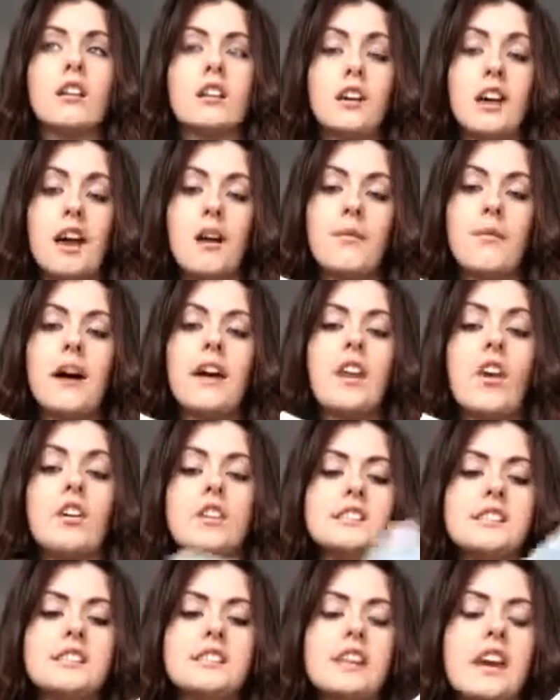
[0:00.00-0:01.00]
yeah, and
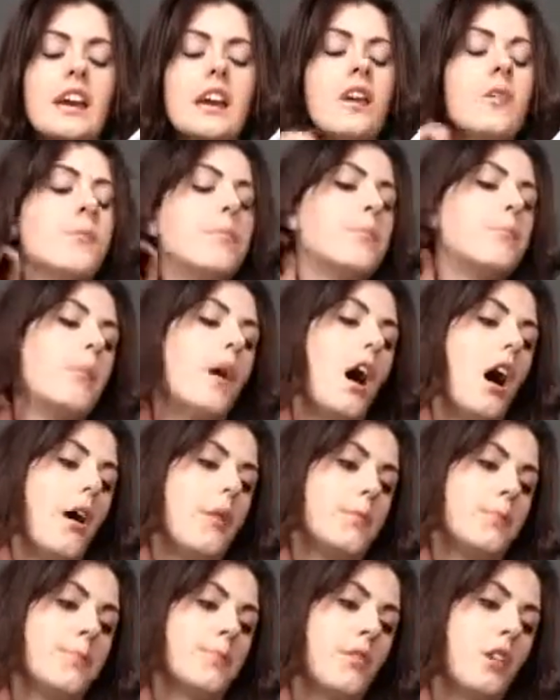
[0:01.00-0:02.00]
ICT, but
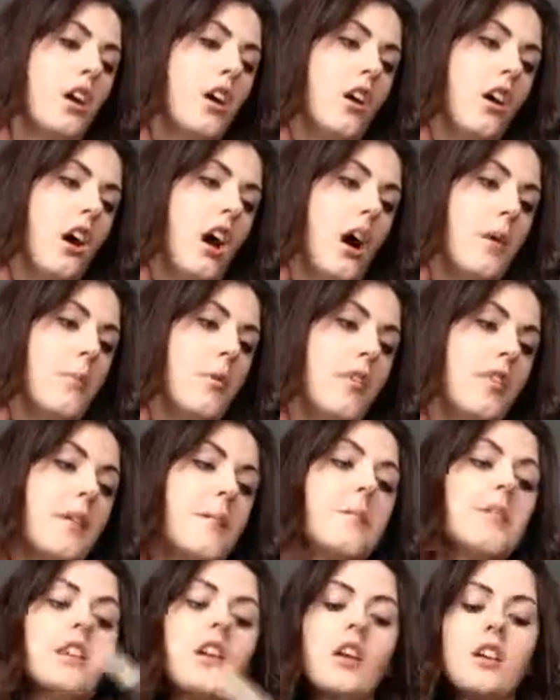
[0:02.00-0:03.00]
I put
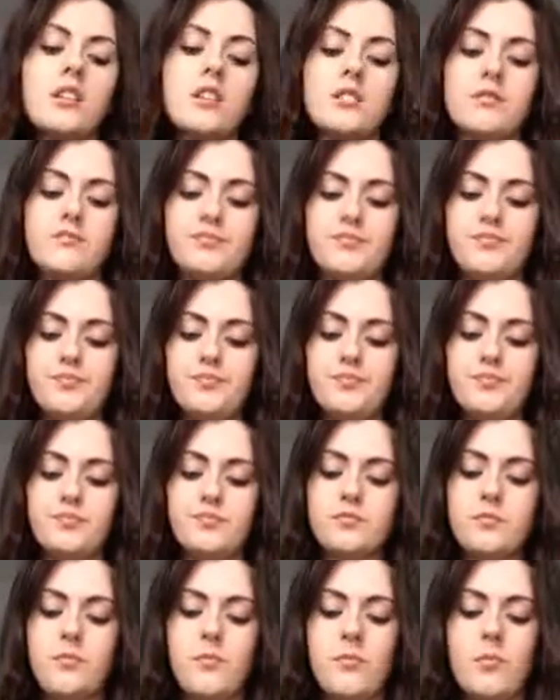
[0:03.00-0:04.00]
them in like
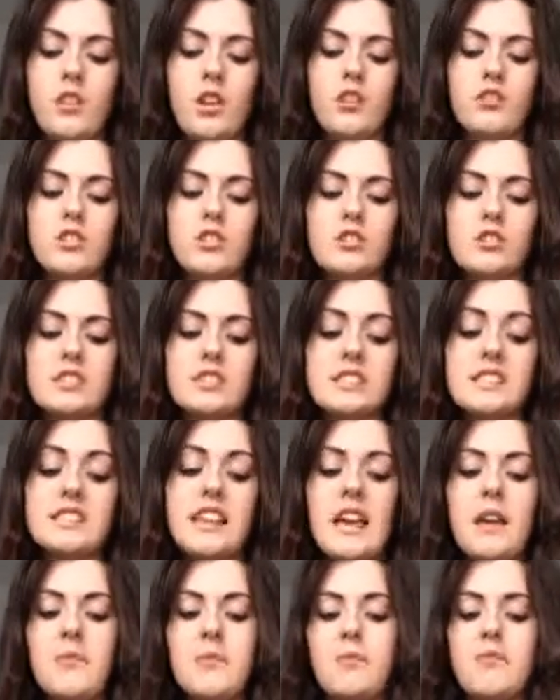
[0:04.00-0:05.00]
the
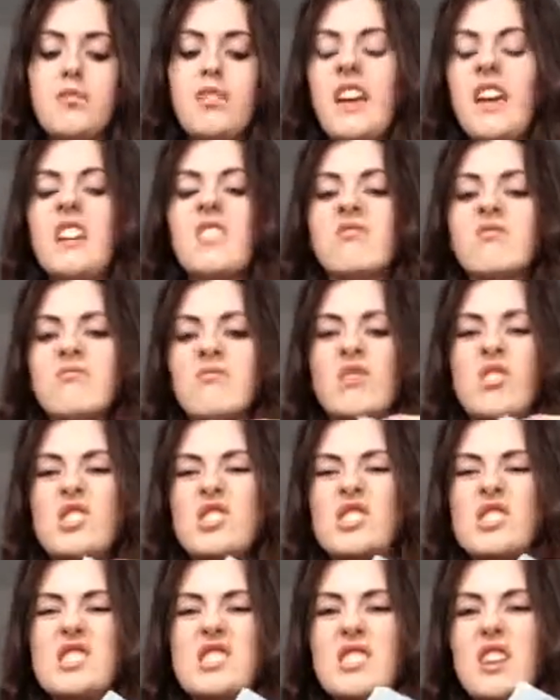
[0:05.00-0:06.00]
same thing
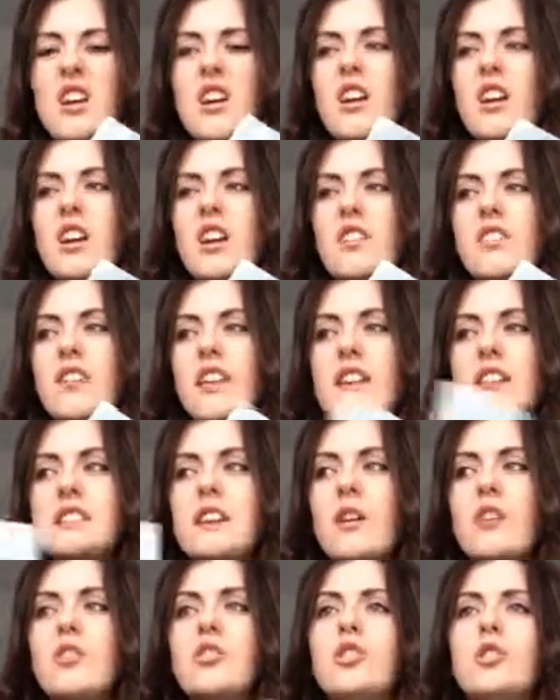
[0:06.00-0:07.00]
because they
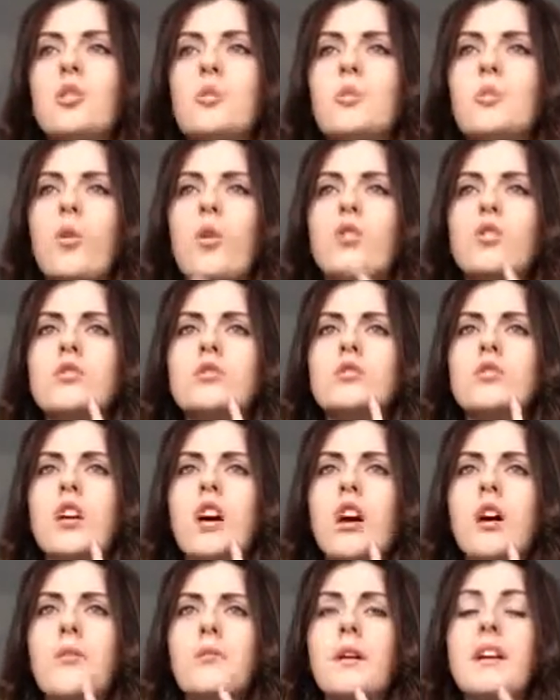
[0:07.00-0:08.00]
tell you what
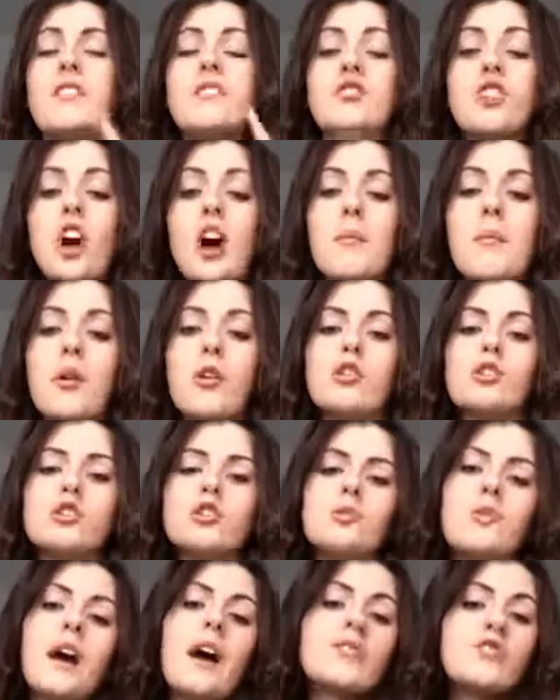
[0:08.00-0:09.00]
in turbos,
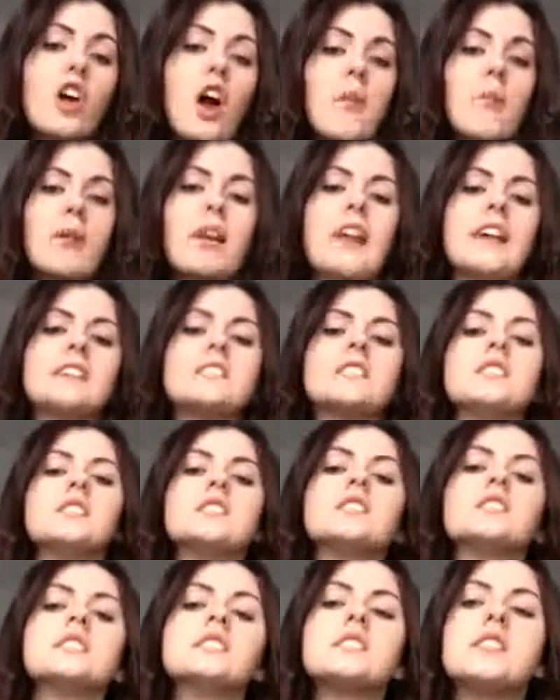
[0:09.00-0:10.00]
because we have turbo
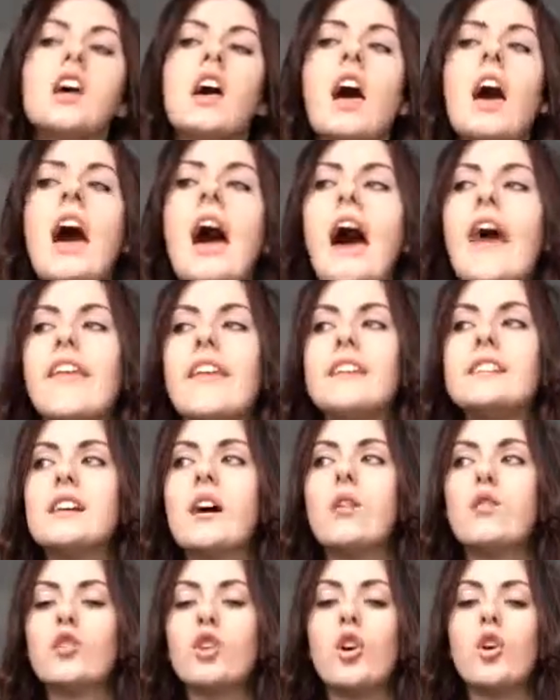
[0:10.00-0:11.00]
lessons and they
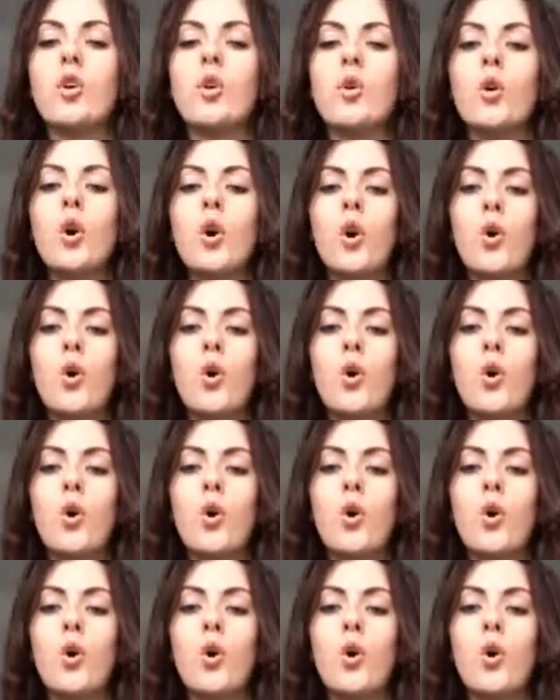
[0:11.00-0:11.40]
tell you